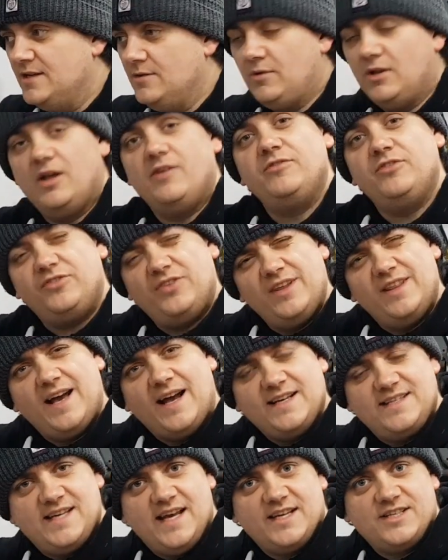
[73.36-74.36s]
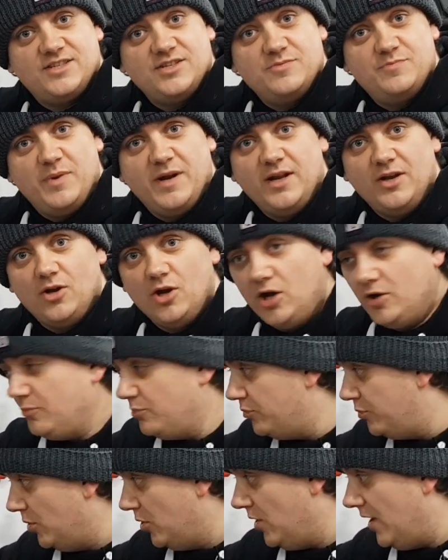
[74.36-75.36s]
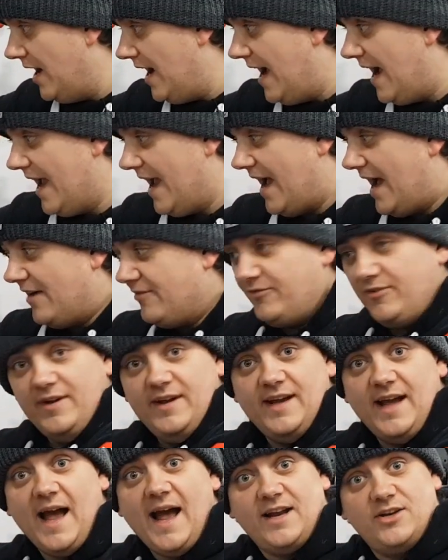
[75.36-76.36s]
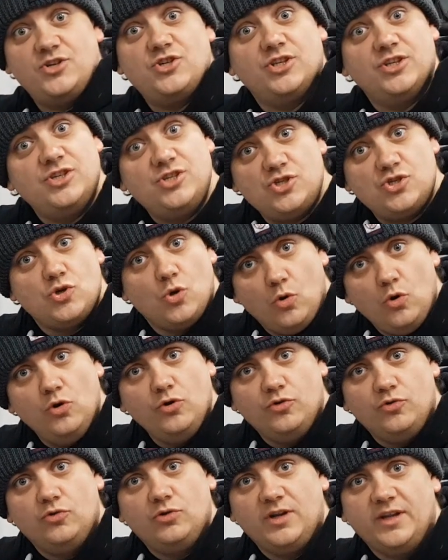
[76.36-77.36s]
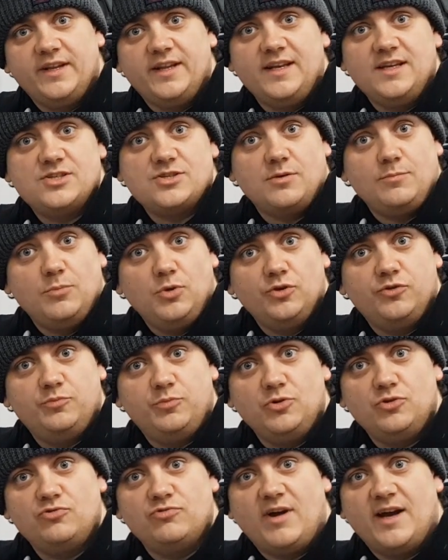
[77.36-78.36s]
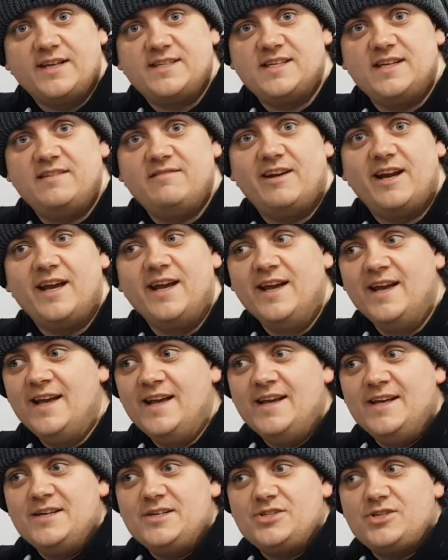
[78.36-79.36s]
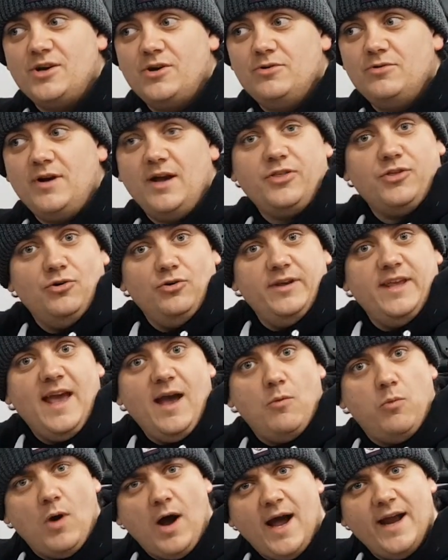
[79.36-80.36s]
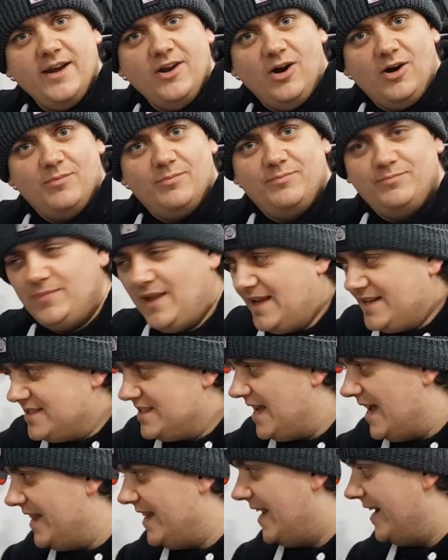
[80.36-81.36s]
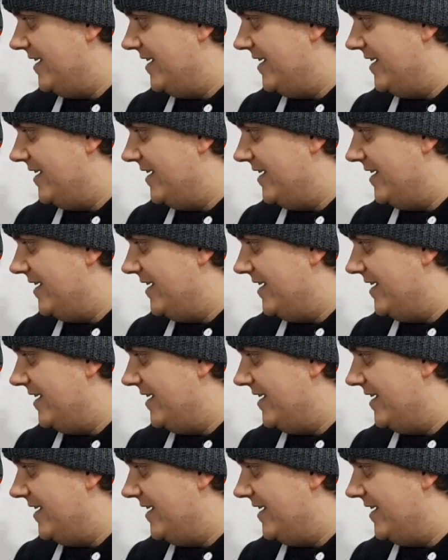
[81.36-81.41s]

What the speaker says: Well, obviously that test has been and gone, but I have actually scored all of these on multiple criteria. So I thought, yeah, why not? Let's get that